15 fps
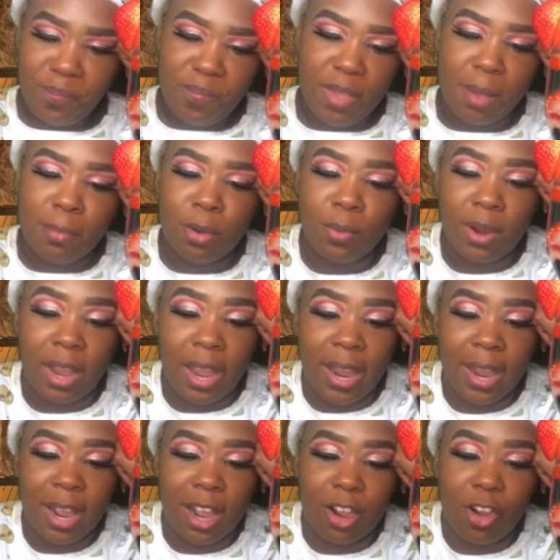But when I had
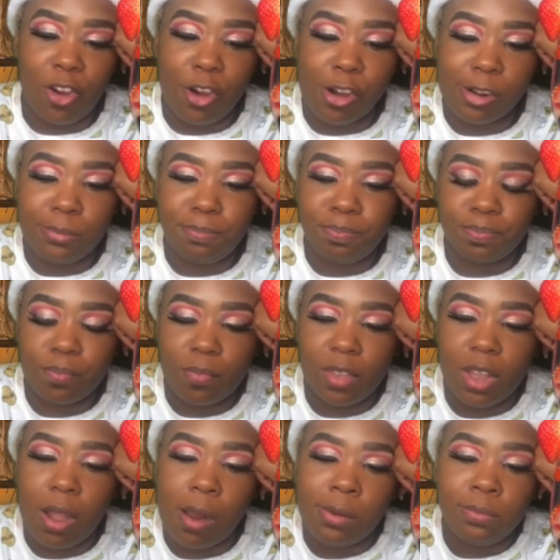got caught
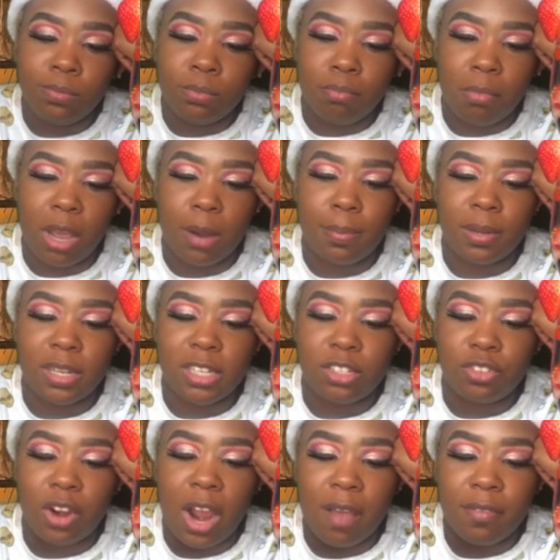by the police
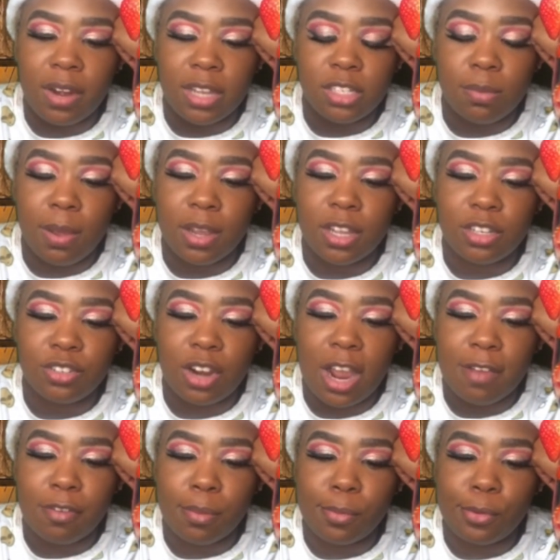driving, they told me I couldn't drive
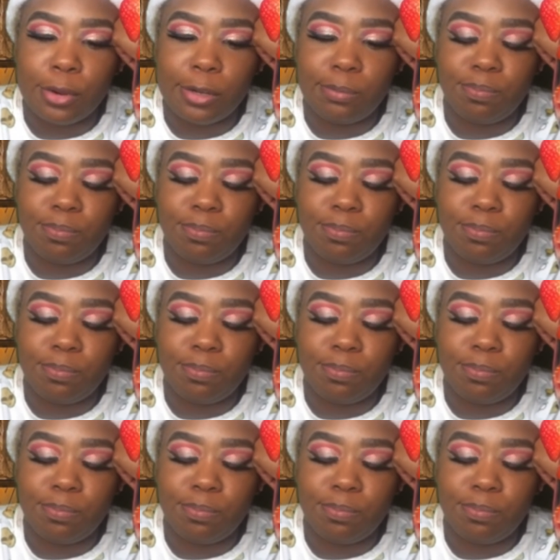no more.